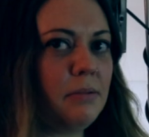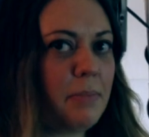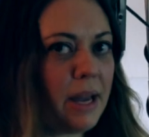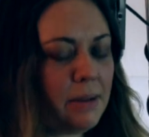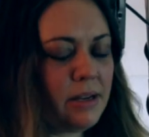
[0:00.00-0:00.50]

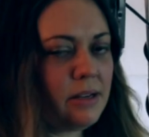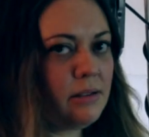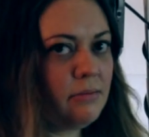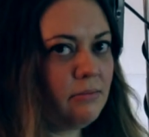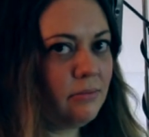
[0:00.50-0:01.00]

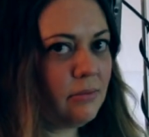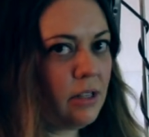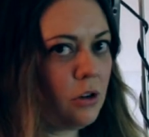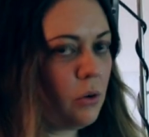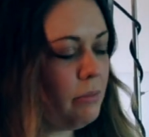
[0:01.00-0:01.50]
baby
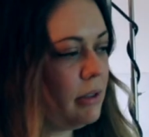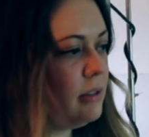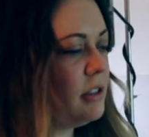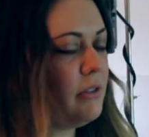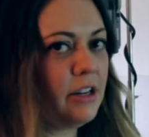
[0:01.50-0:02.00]
and equipment.
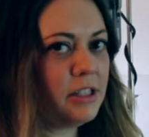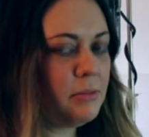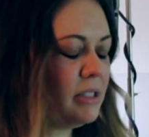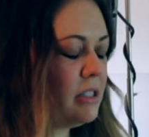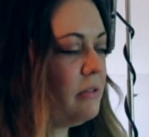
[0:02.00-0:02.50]
It's very
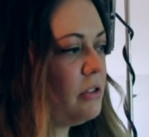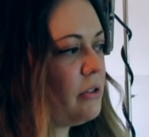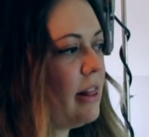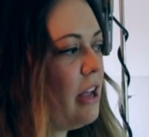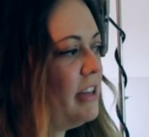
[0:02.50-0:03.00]
expensive, so I love